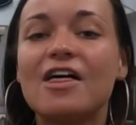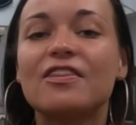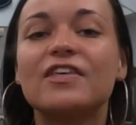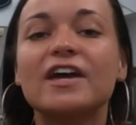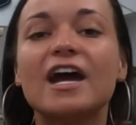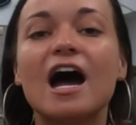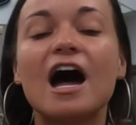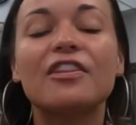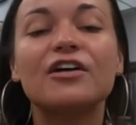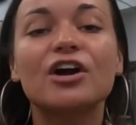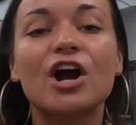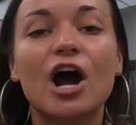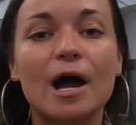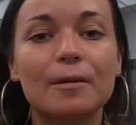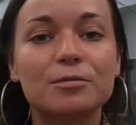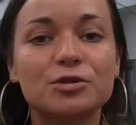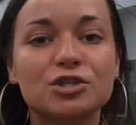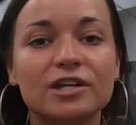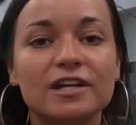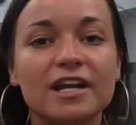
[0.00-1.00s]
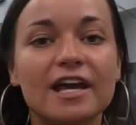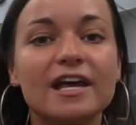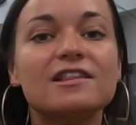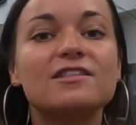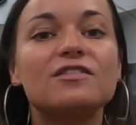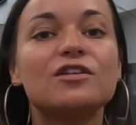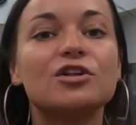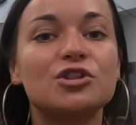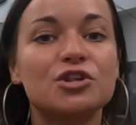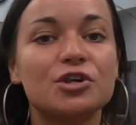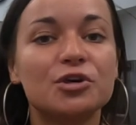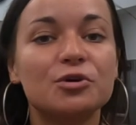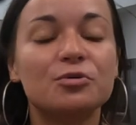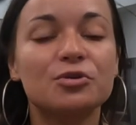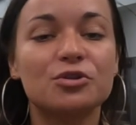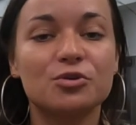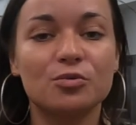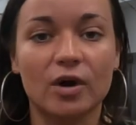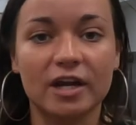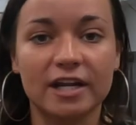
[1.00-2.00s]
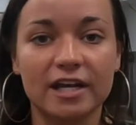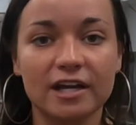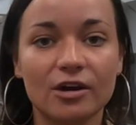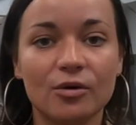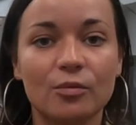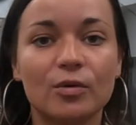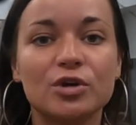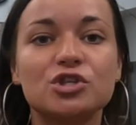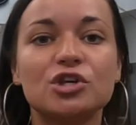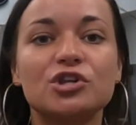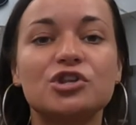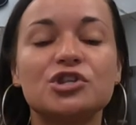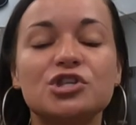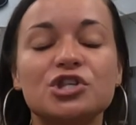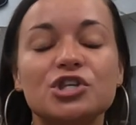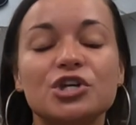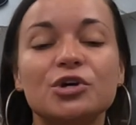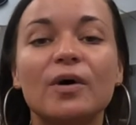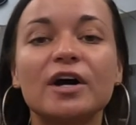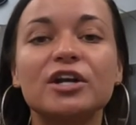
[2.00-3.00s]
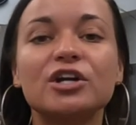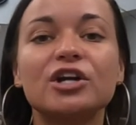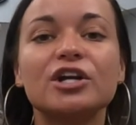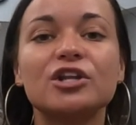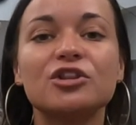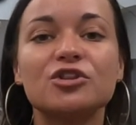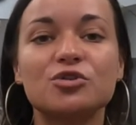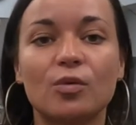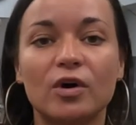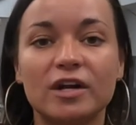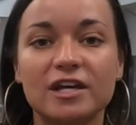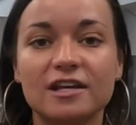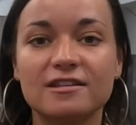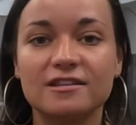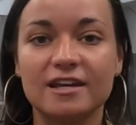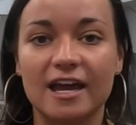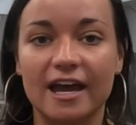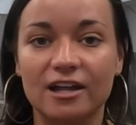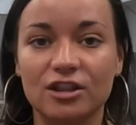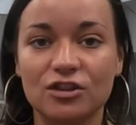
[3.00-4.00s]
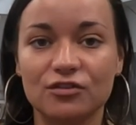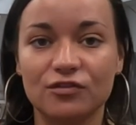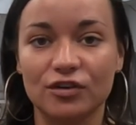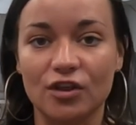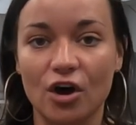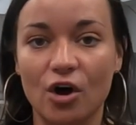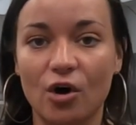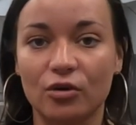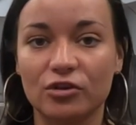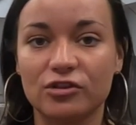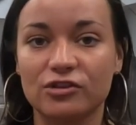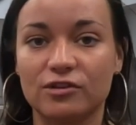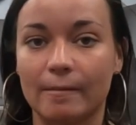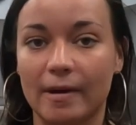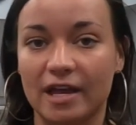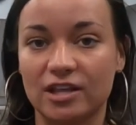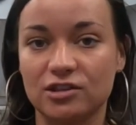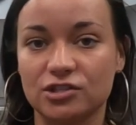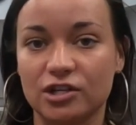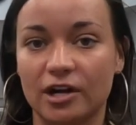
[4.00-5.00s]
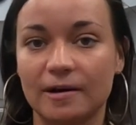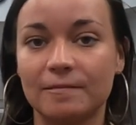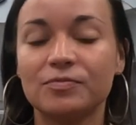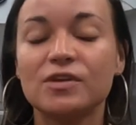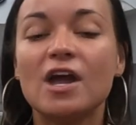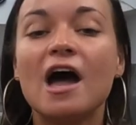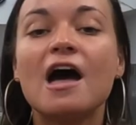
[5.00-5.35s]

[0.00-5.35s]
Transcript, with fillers: The other option is the 220, which is 220 scans for the whole semester.